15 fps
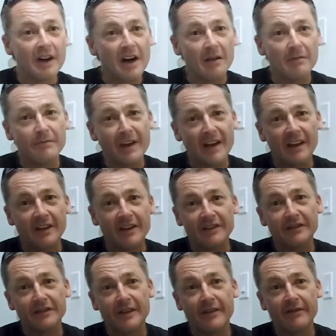Um, that
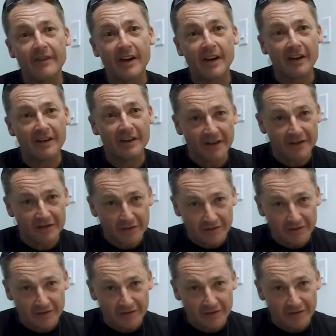is a very nice